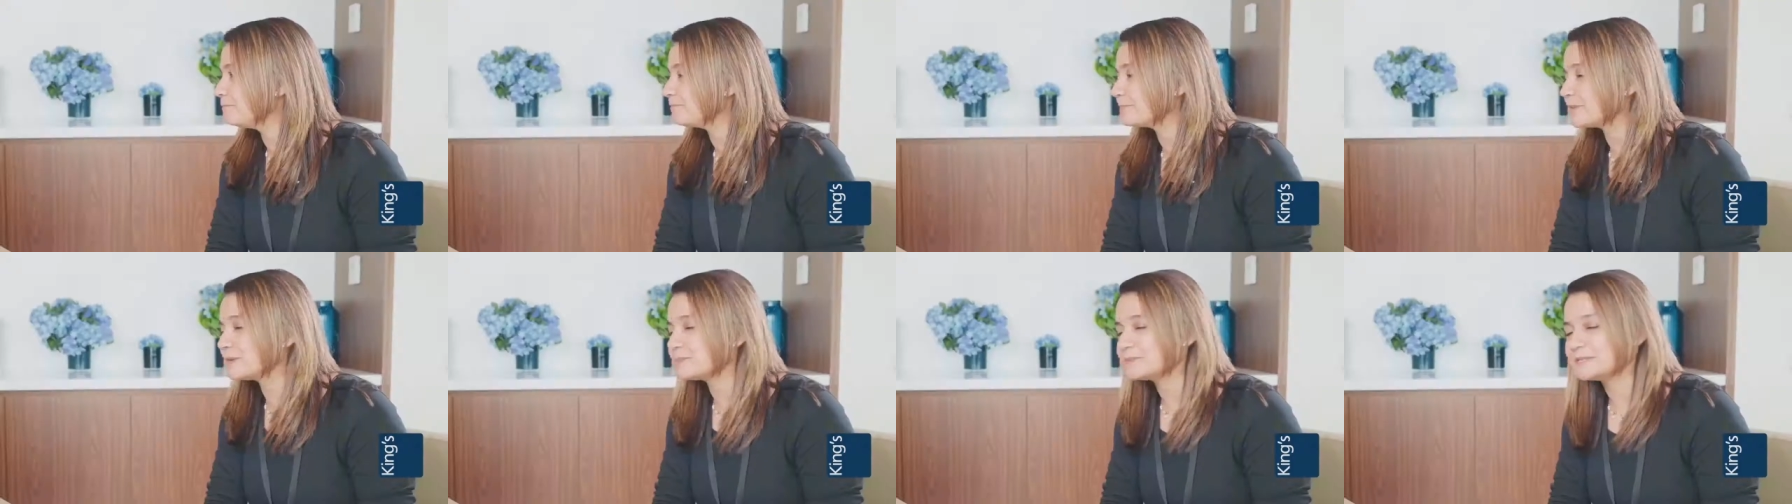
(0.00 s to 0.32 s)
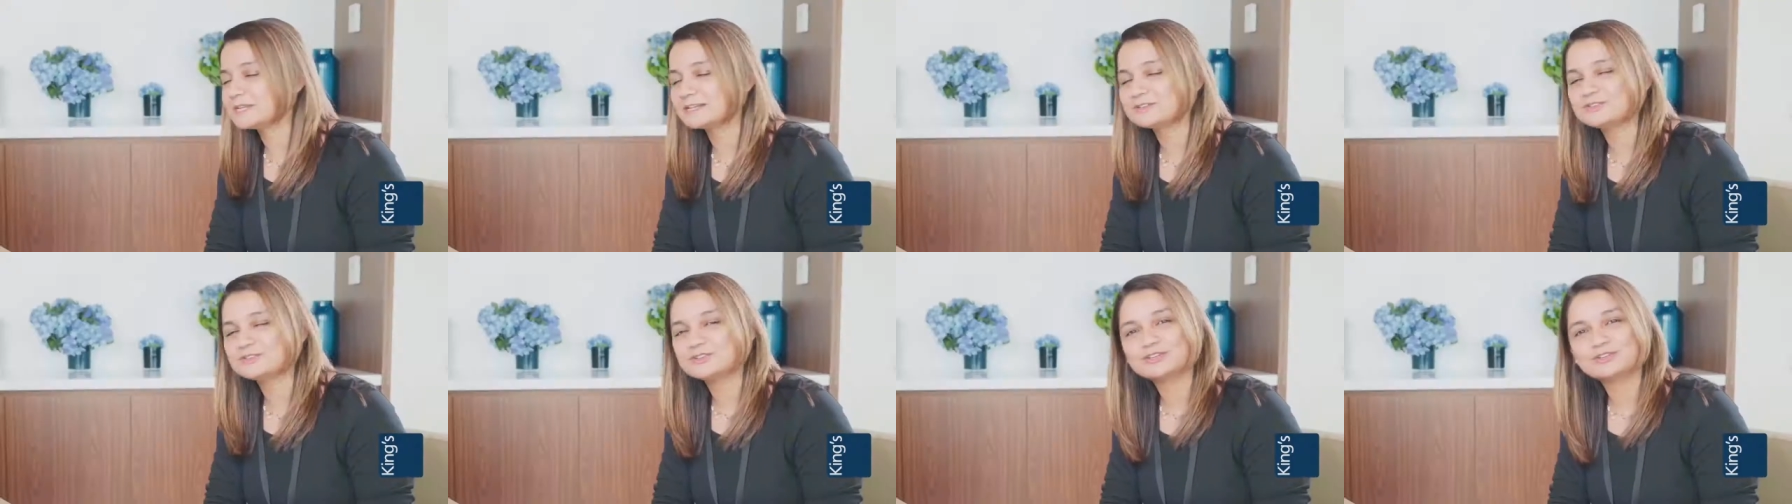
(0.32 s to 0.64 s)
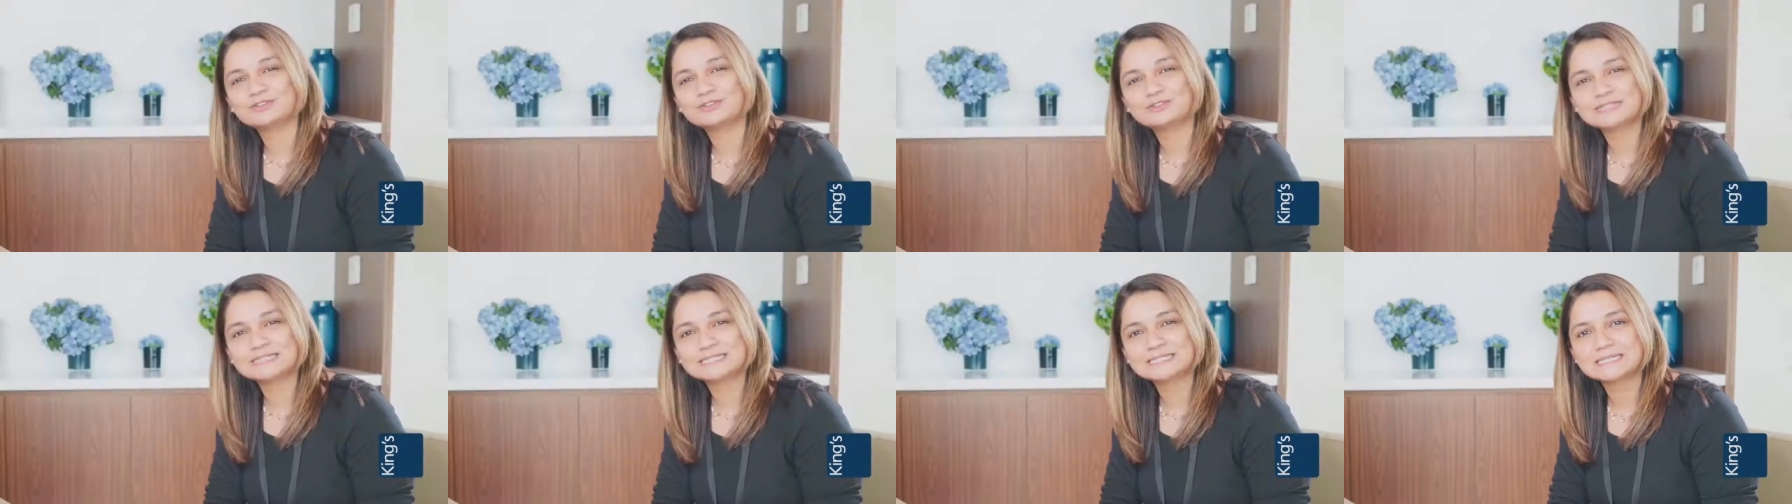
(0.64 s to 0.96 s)
obstetric
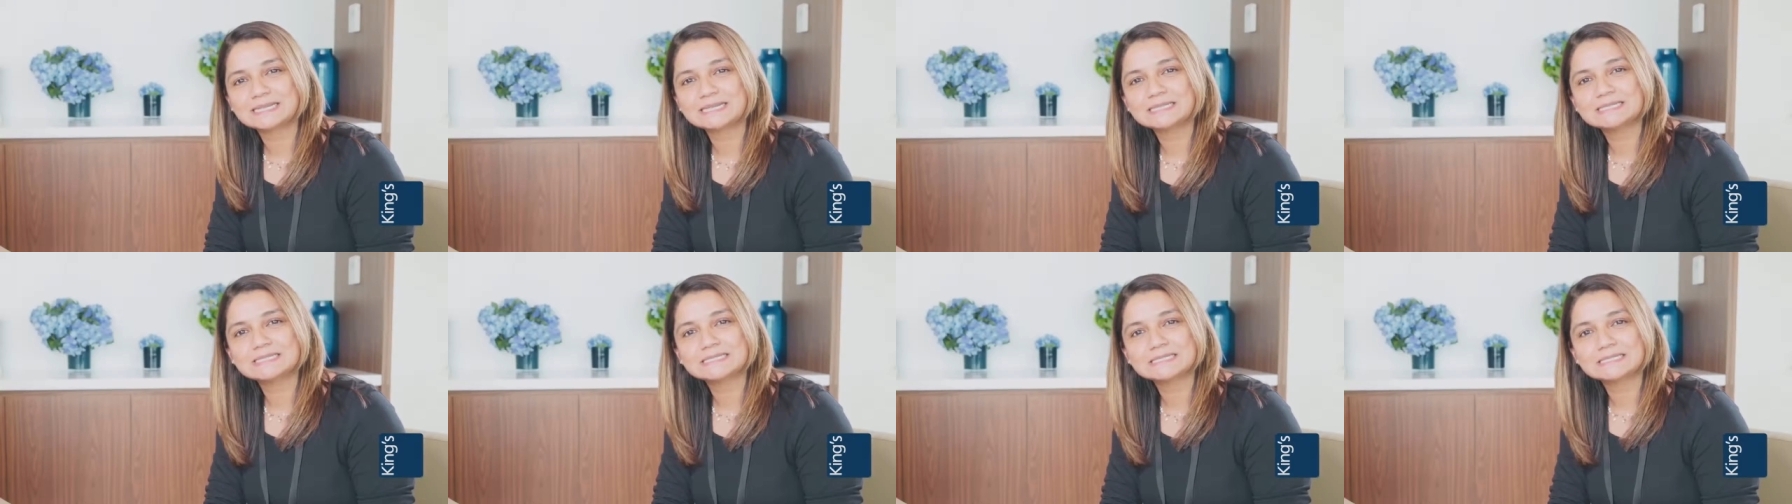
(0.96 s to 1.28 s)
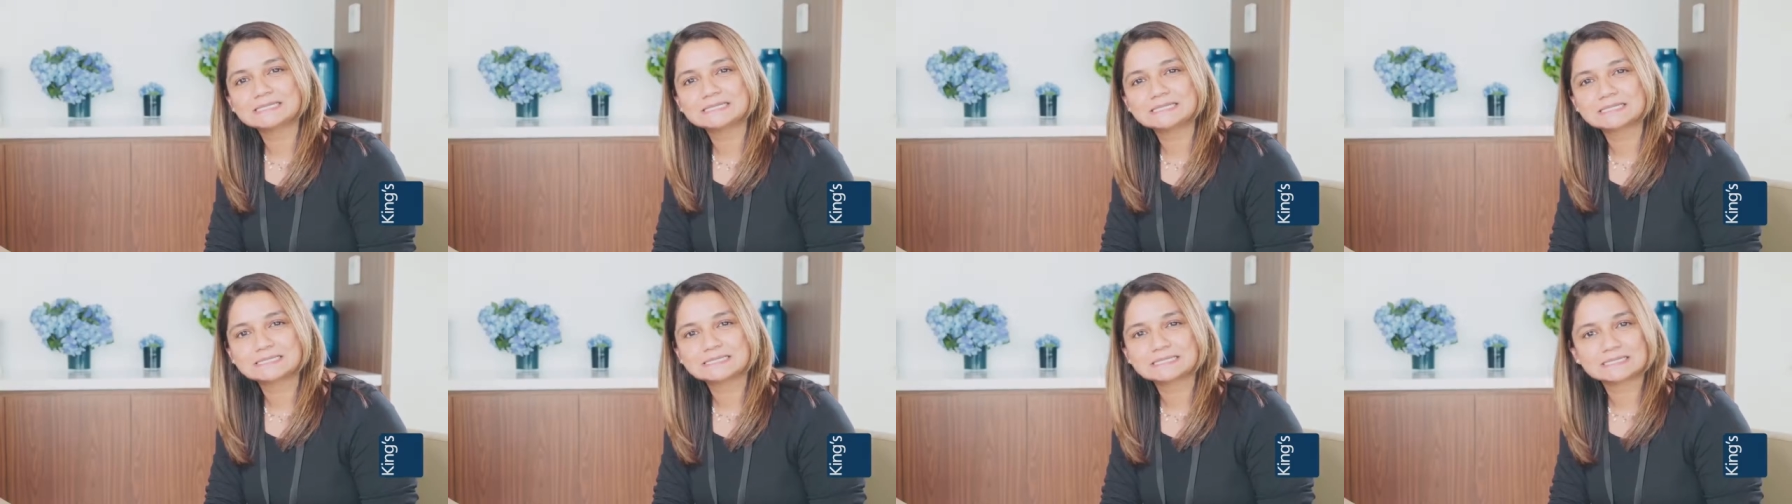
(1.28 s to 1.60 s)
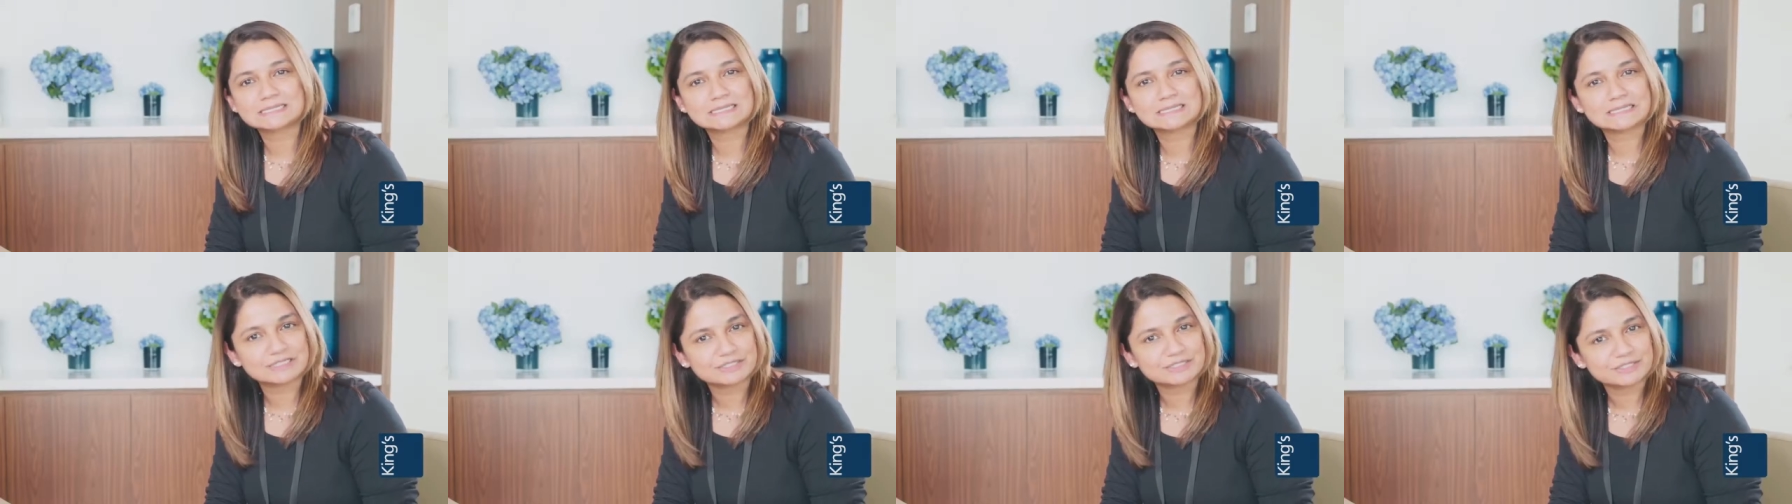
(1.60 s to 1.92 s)
cholestasis as a
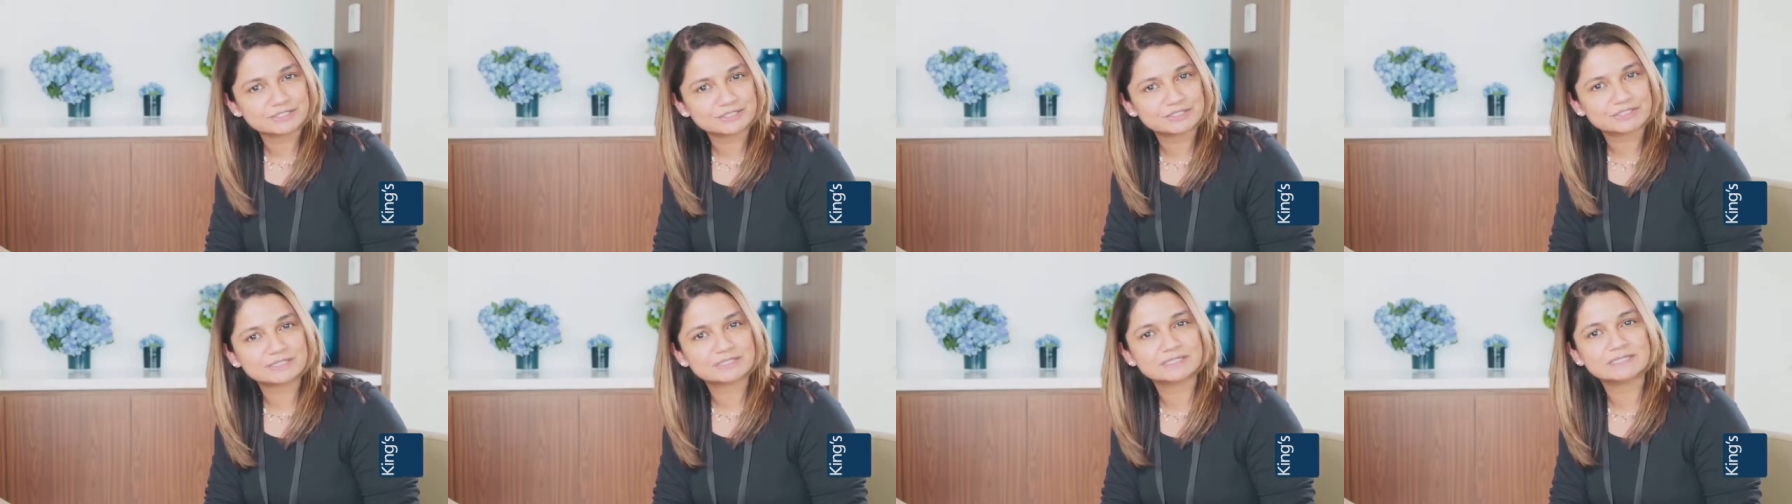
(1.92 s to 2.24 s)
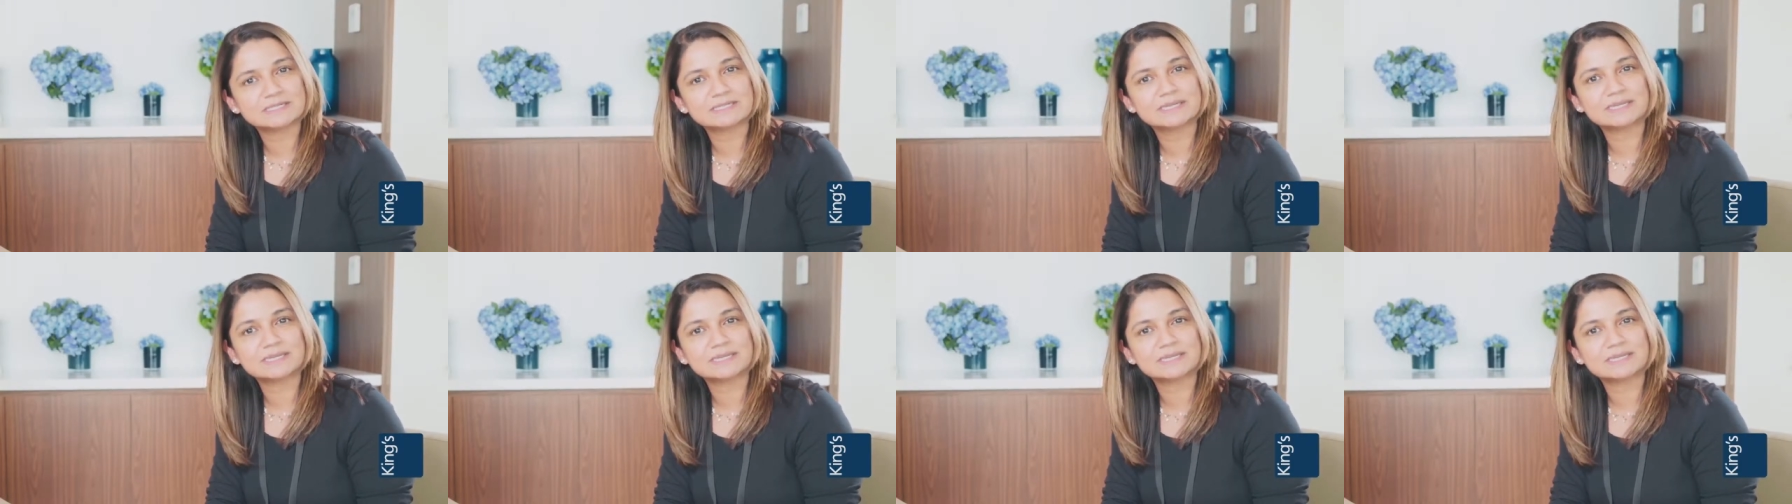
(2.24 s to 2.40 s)
condition